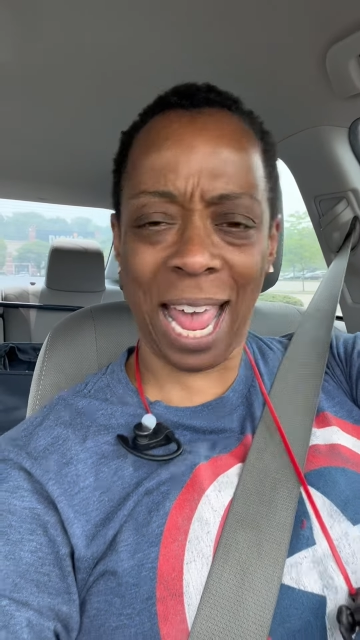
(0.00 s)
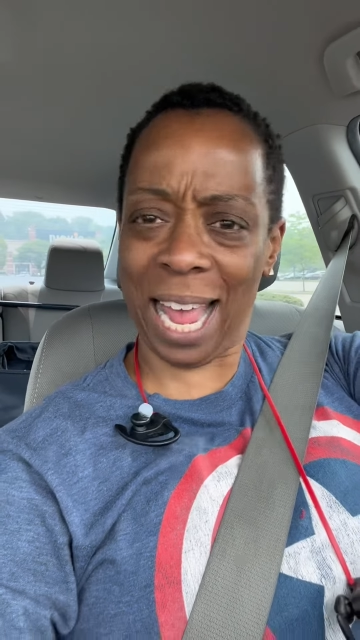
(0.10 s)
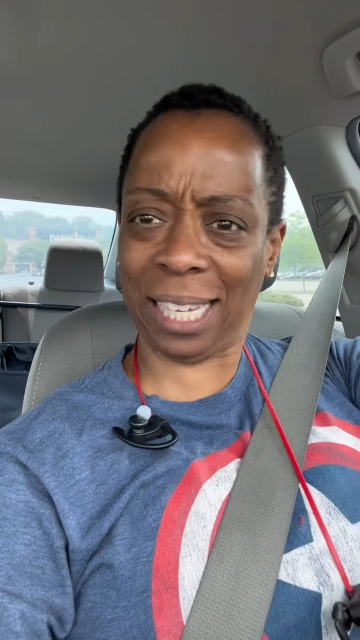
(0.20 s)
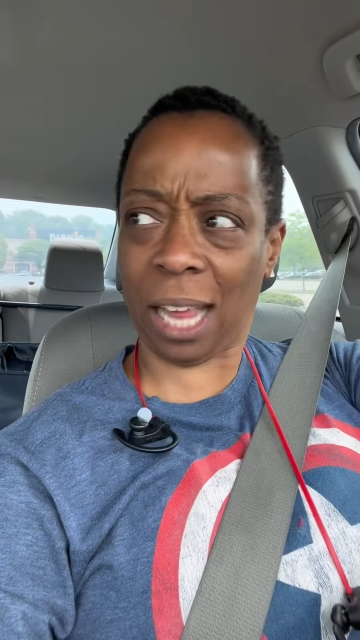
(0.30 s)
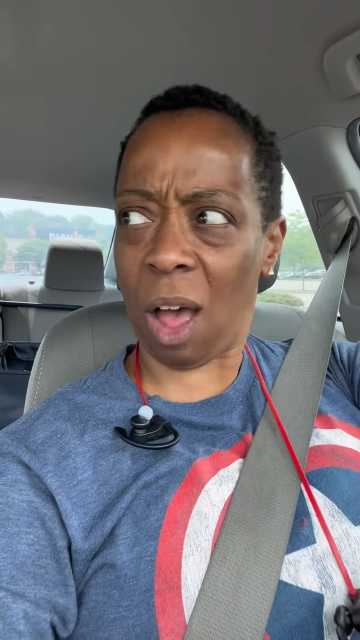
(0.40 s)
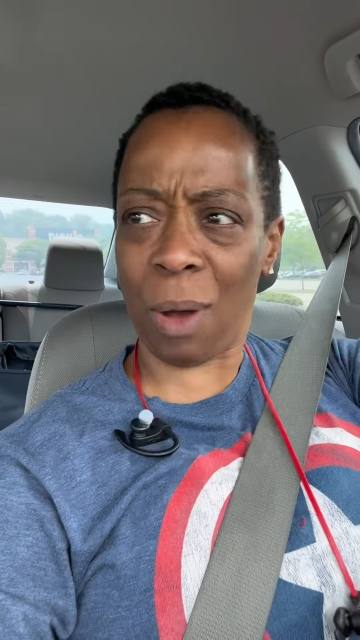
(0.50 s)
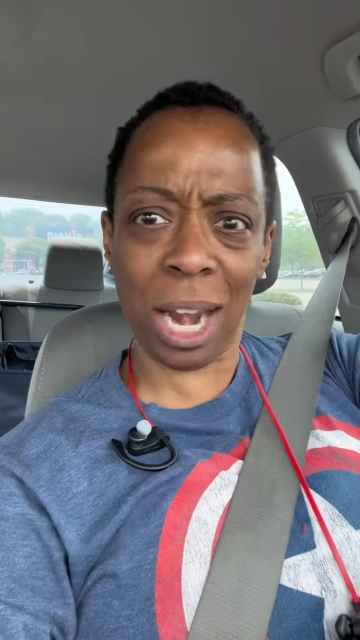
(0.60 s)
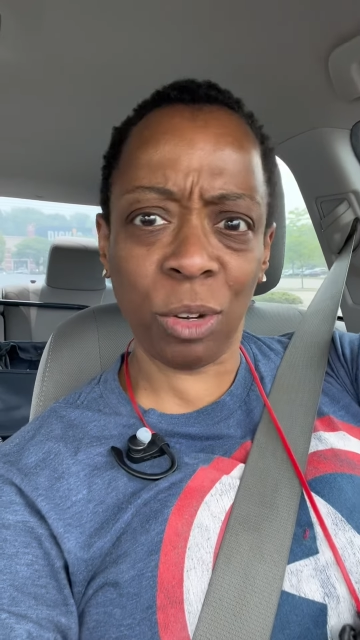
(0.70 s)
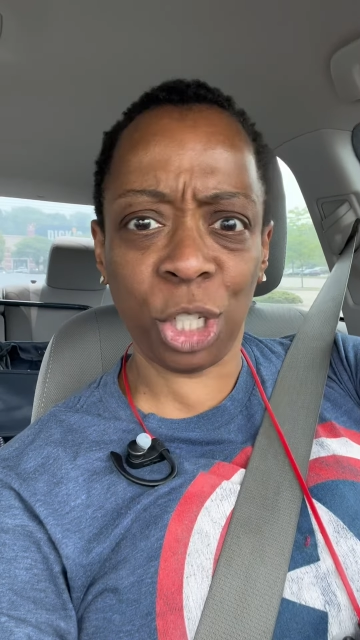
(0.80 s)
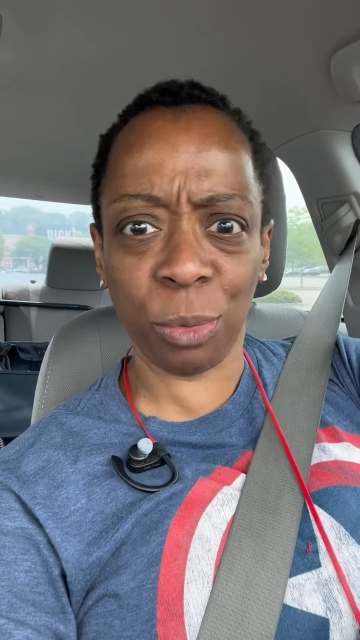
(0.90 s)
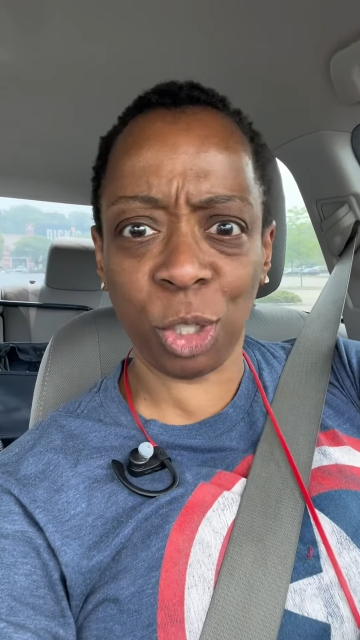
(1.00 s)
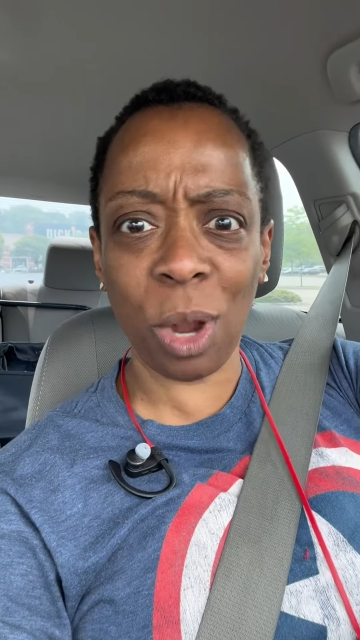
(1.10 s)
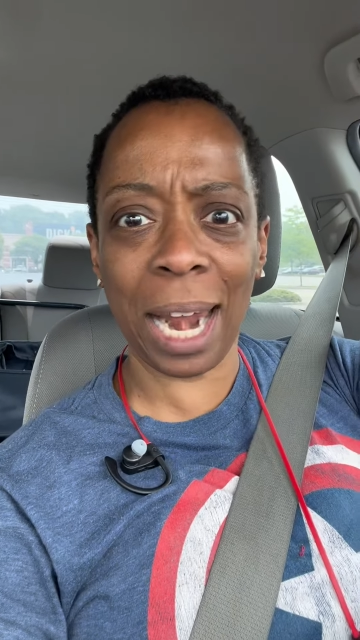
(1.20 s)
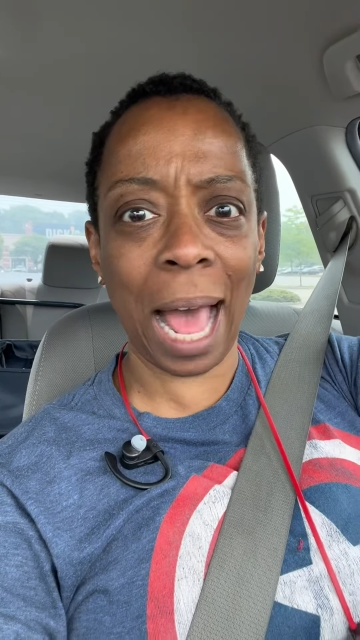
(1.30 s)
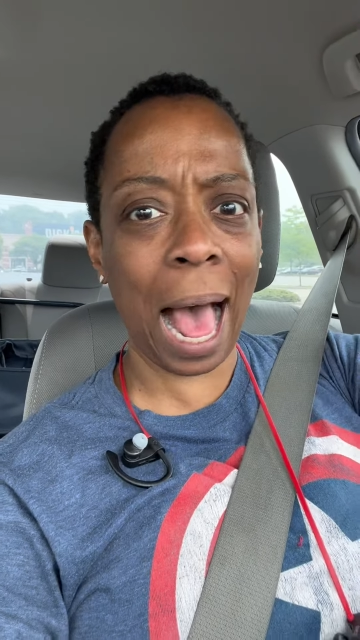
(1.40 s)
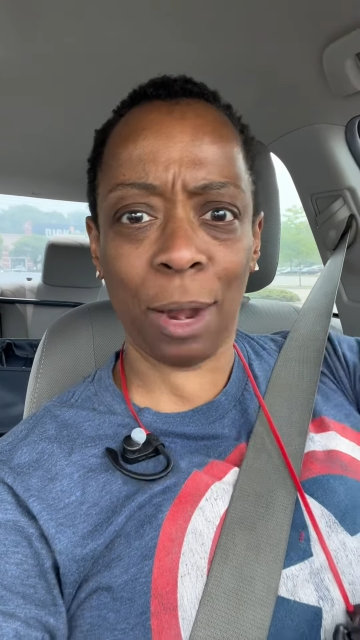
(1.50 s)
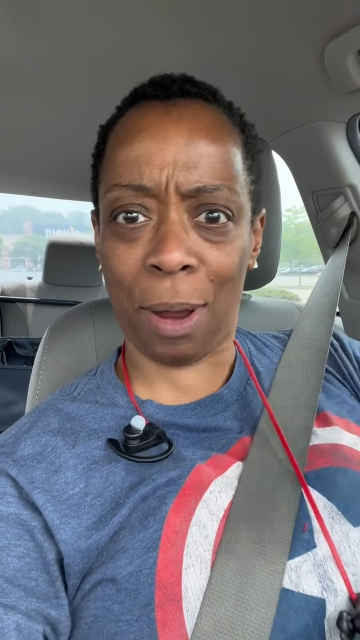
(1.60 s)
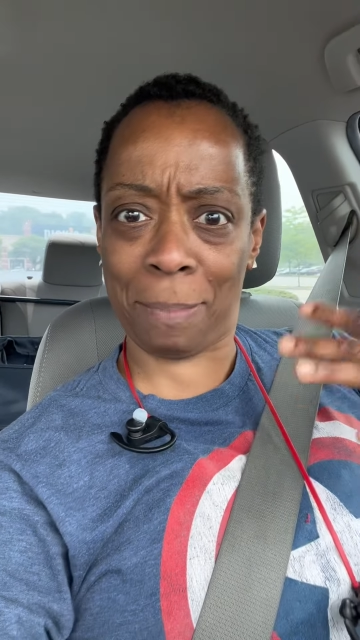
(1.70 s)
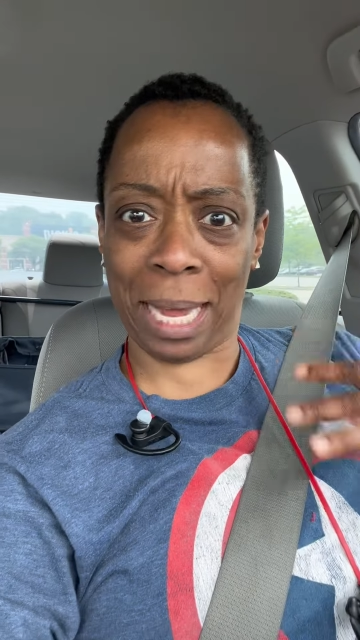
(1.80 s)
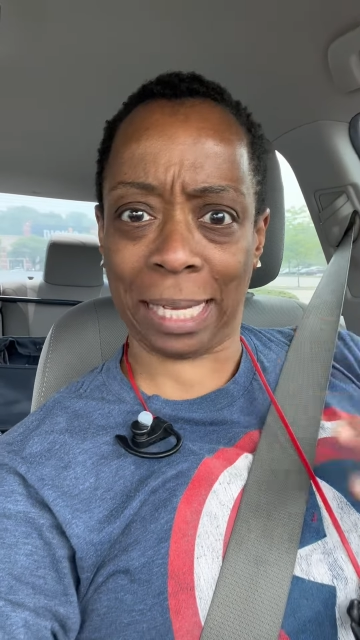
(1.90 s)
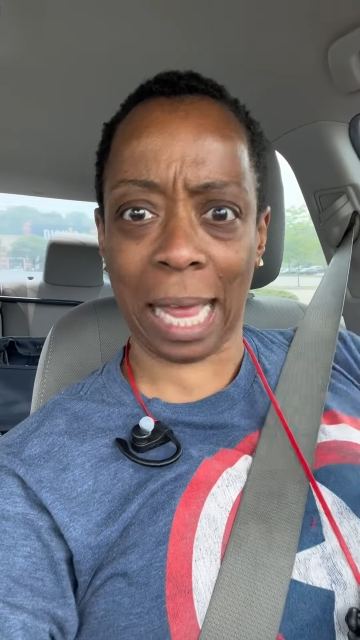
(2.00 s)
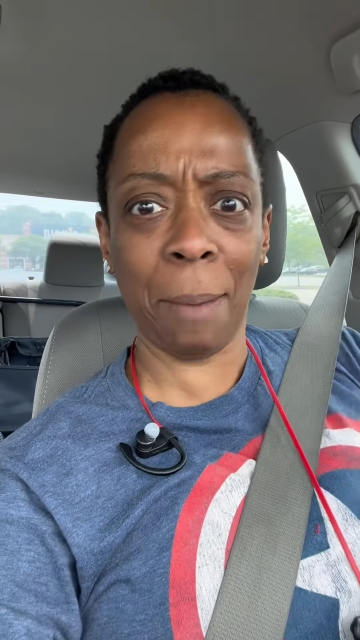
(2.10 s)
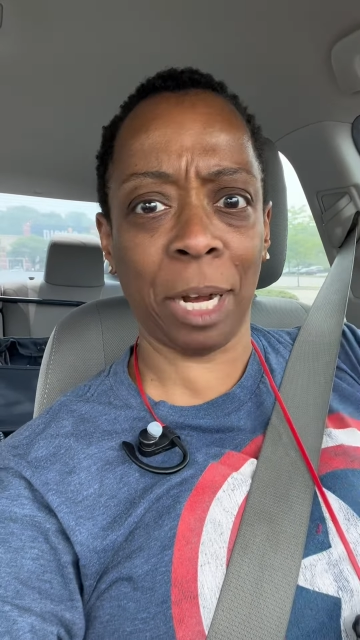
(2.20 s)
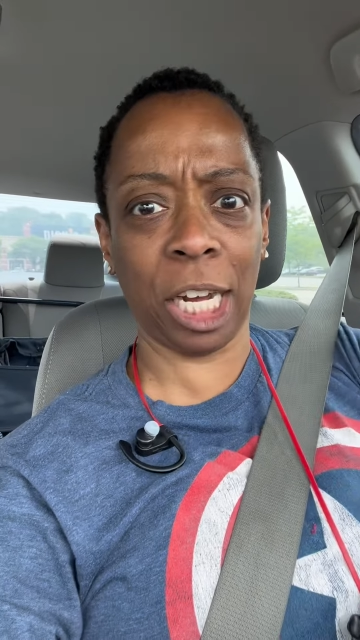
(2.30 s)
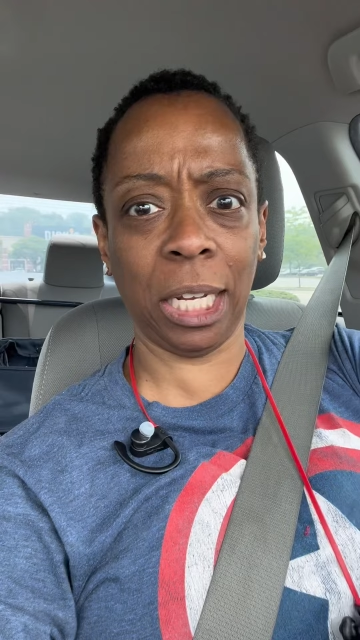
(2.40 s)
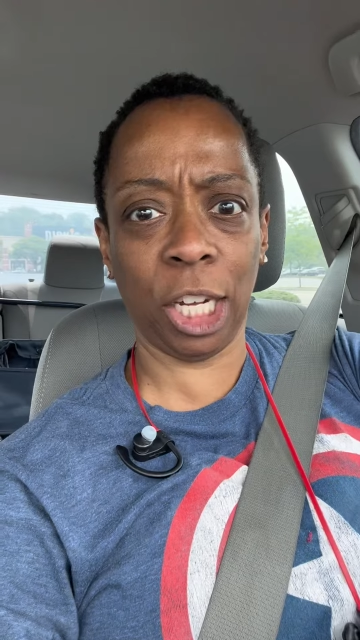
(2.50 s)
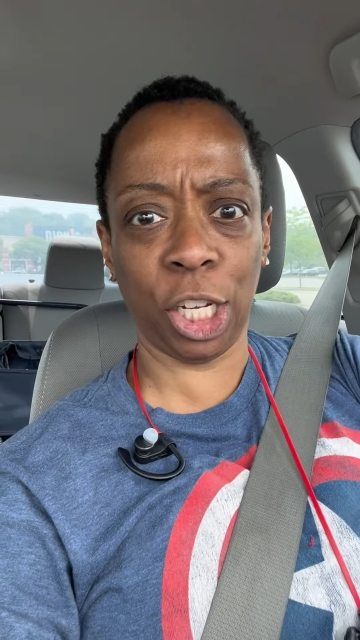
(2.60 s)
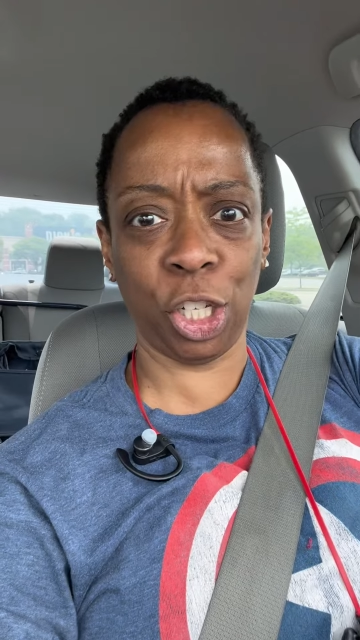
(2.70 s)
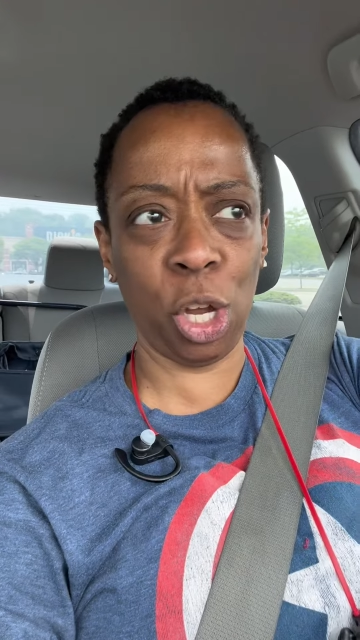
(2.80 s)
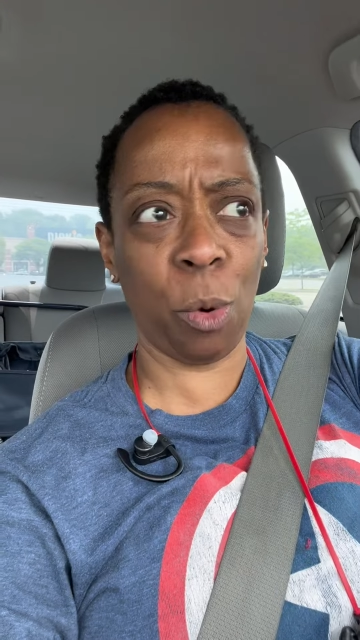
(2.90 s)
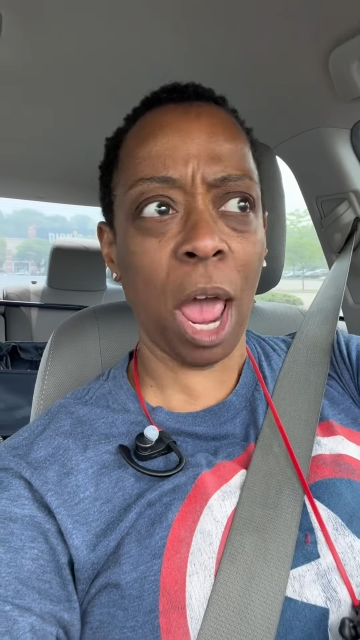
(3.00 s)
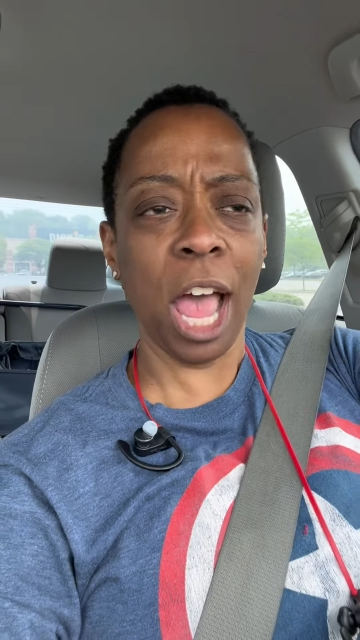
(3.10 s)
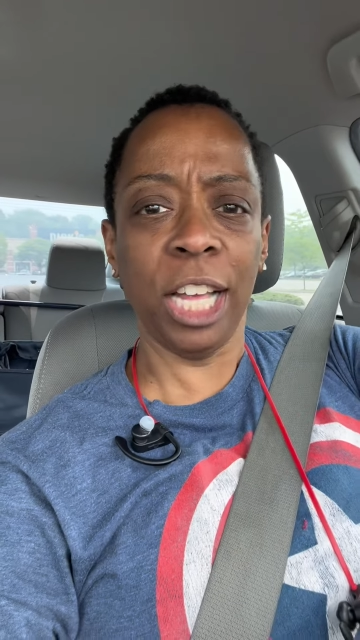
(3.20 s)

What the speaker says: He said, oh, I knew she was trying to holler at me because I'm a good looking dude.